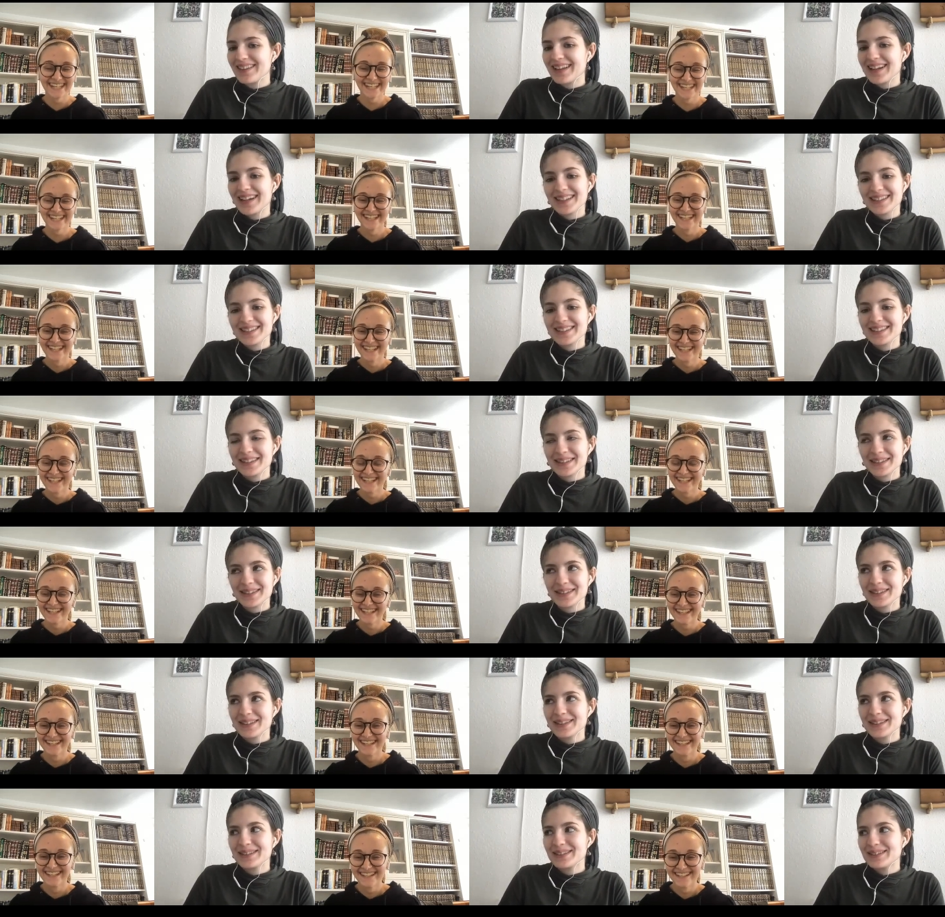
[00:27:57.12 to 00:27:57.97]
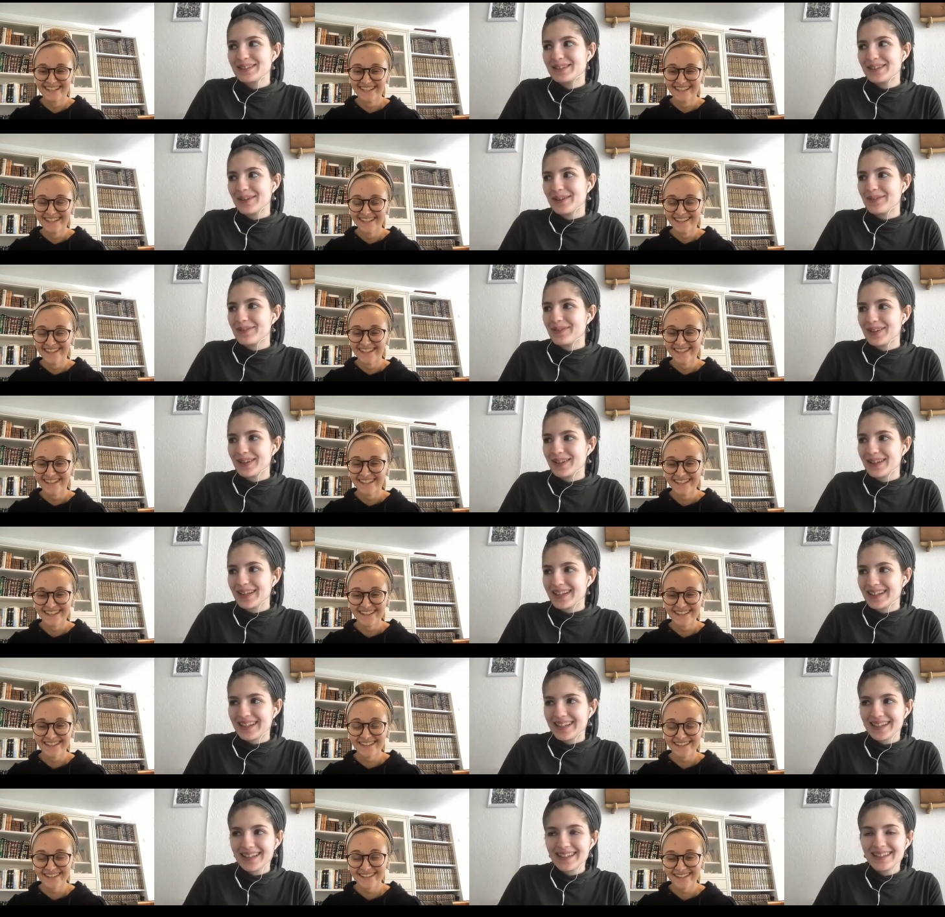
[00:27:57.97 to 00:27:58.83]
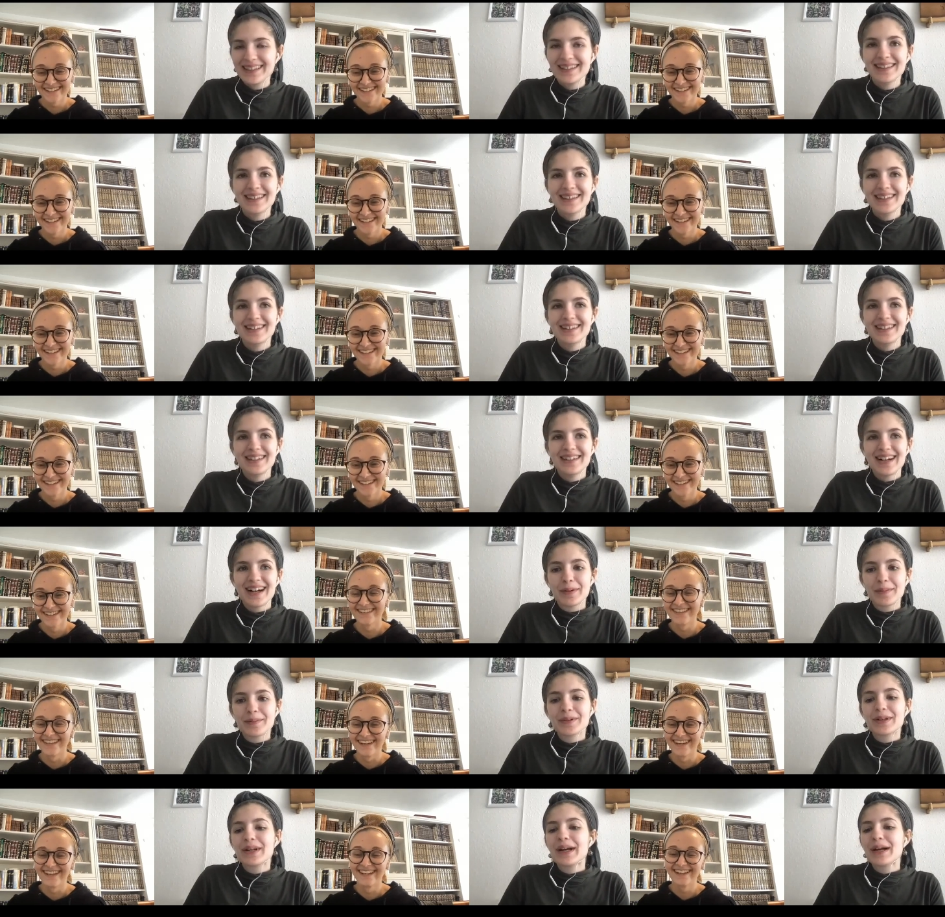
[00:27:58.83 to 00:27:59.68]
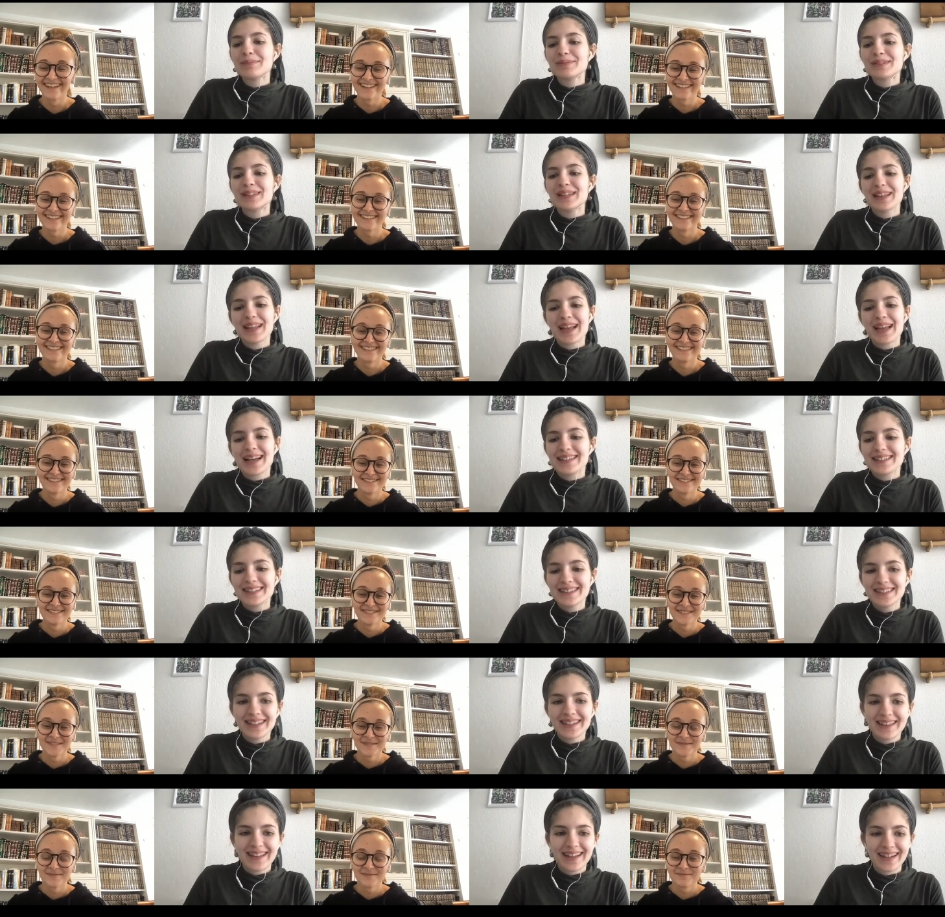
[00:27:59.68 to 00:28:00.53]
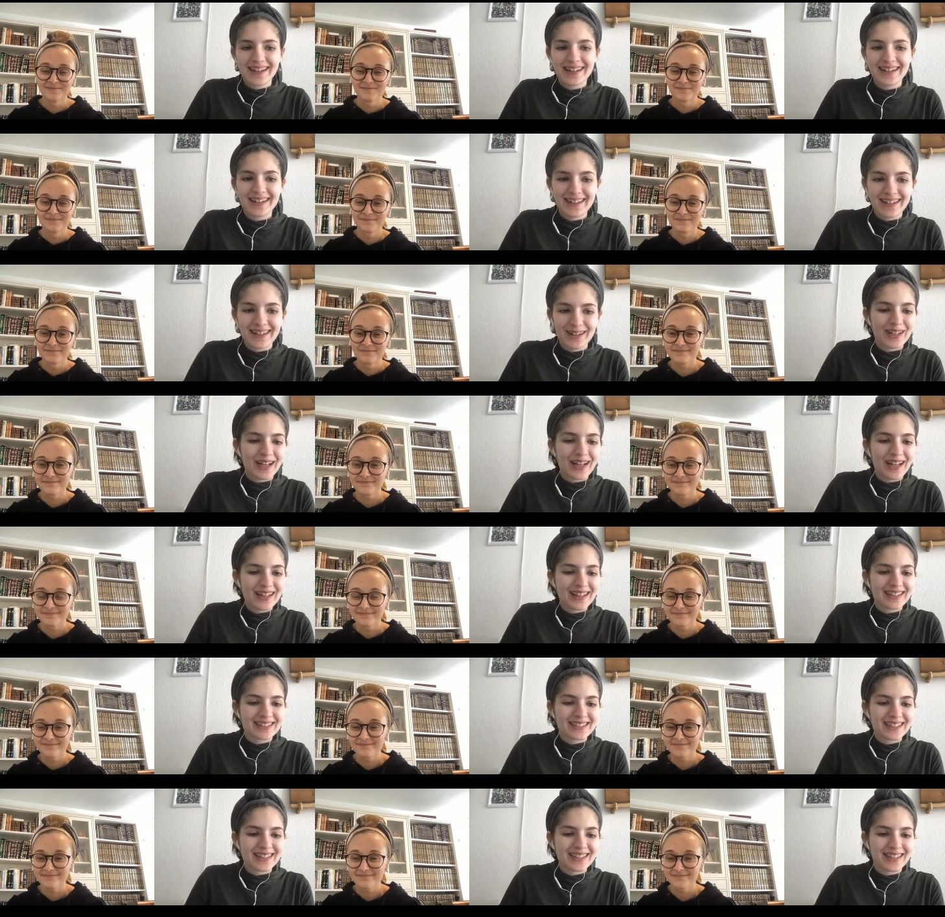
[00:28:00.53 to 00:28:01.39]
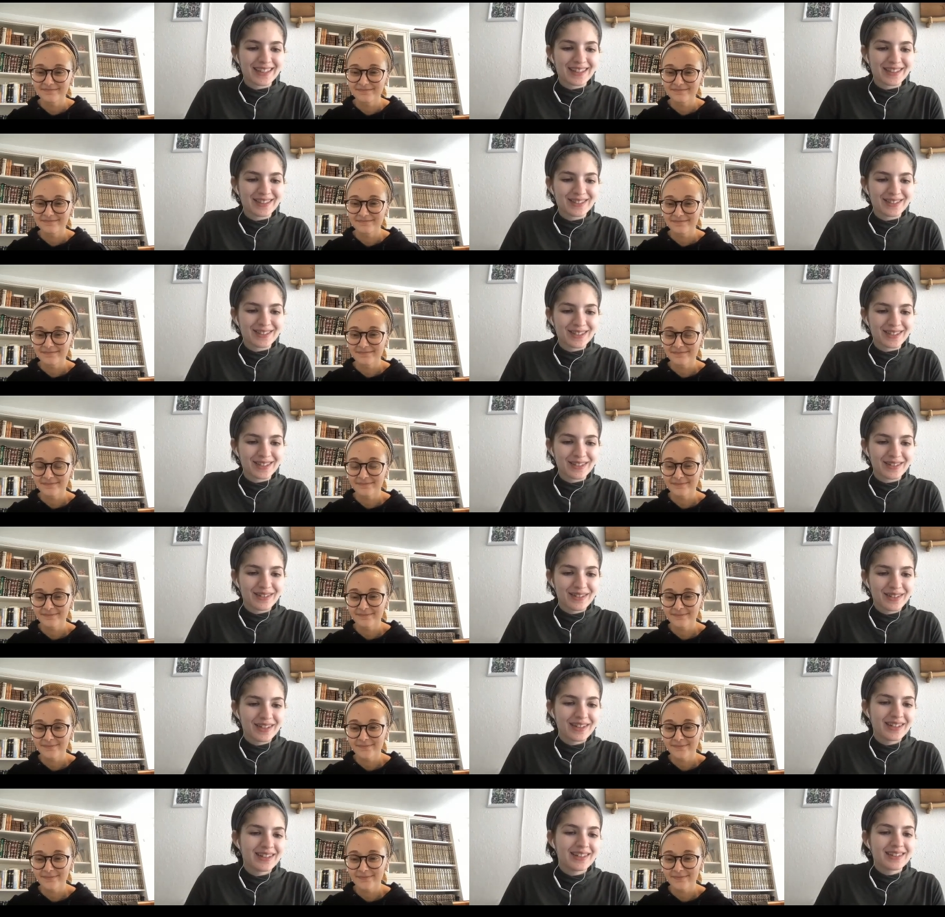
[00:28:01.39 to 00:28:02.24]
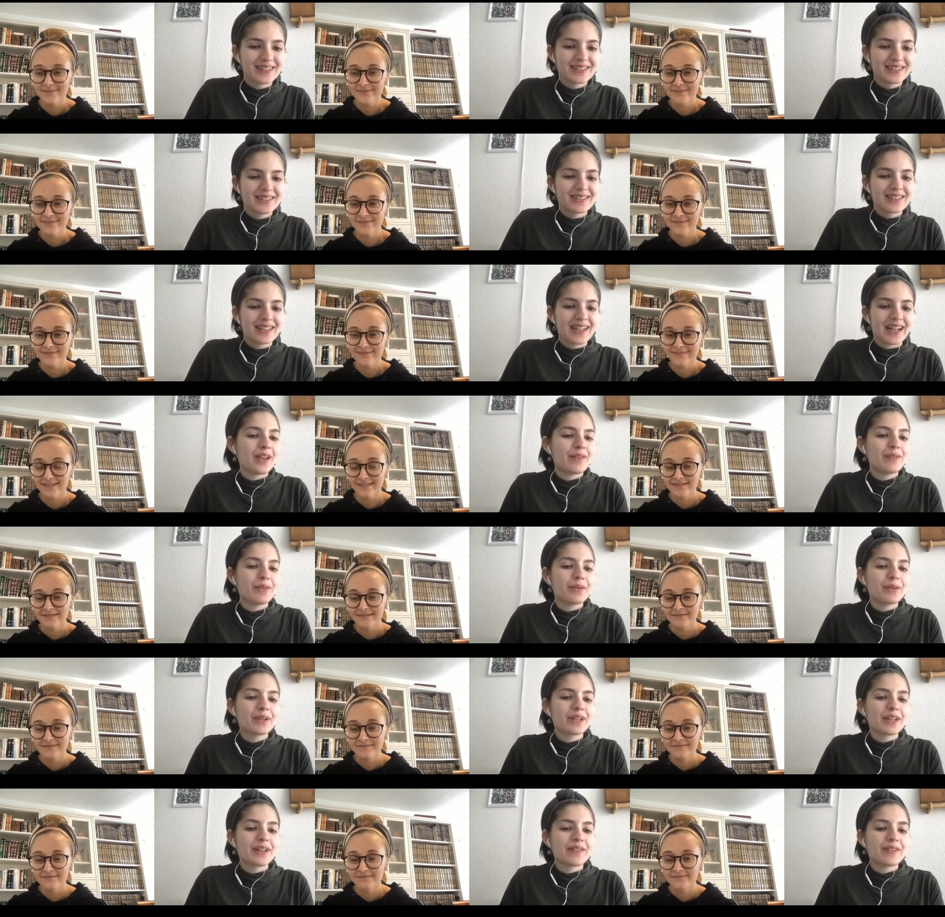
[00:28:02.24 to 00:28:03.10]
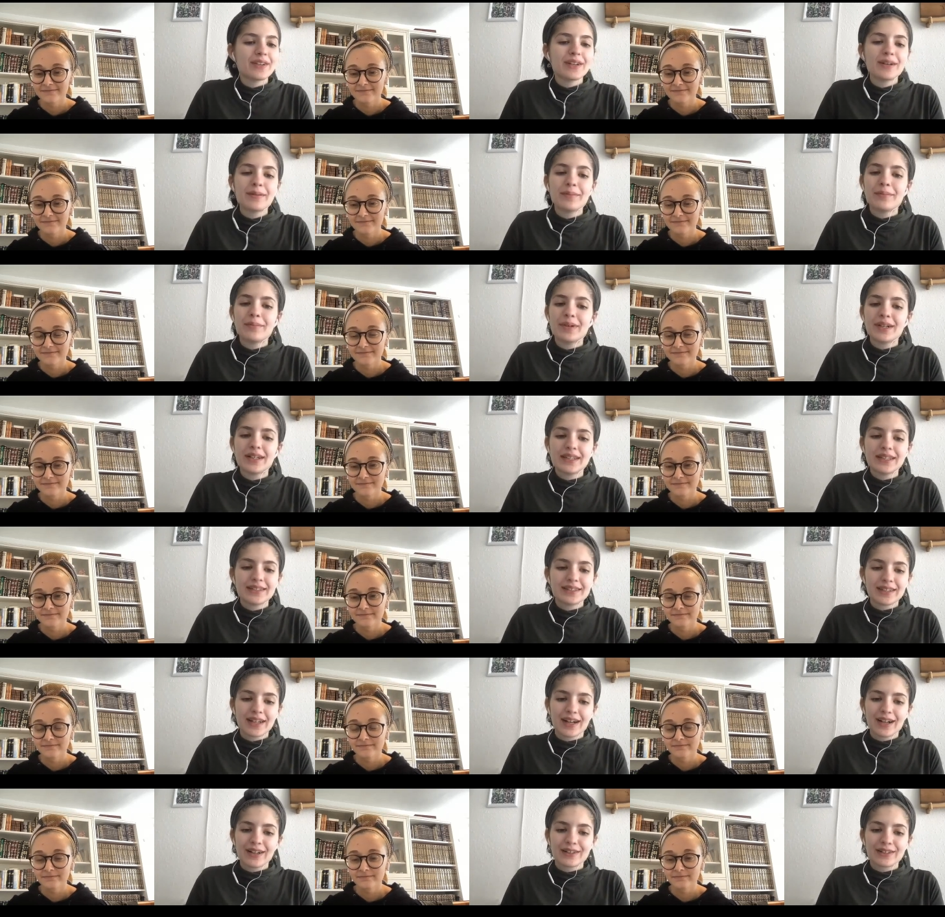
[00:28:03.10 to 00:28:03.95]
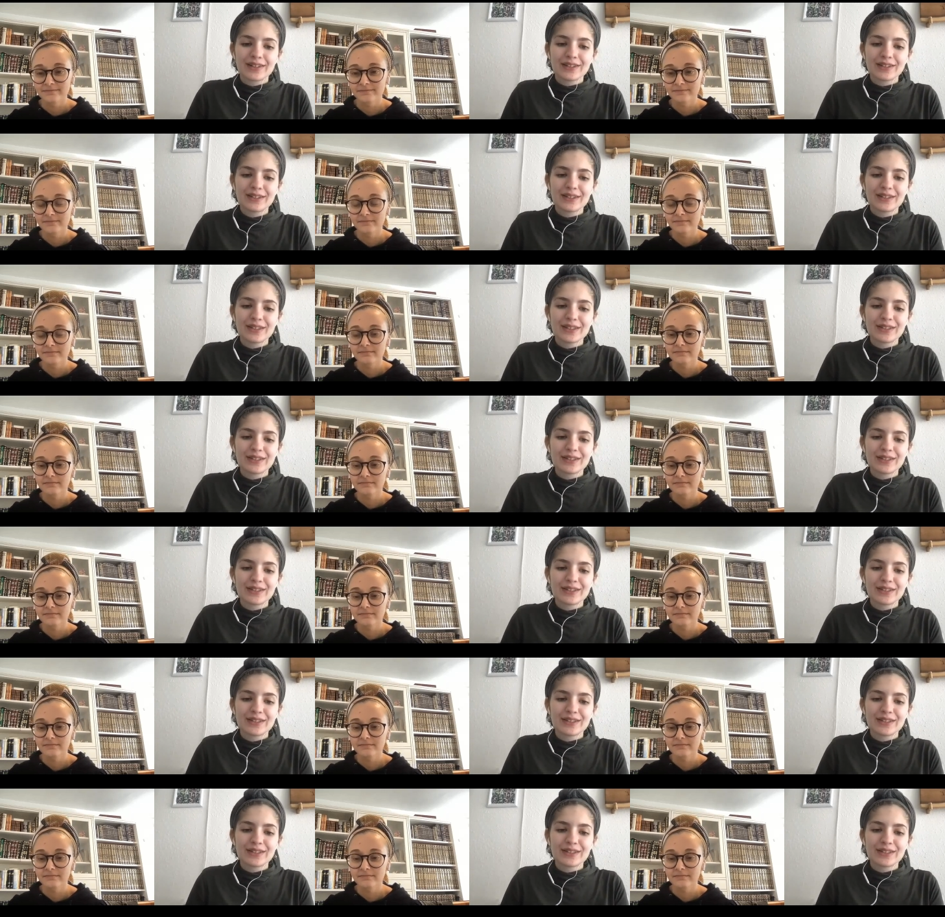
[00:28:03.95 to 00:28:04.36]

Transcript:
Speaker 1: that I still don't feel I need, but yeah. perhaps less than less than I used to. If you were given a million dollars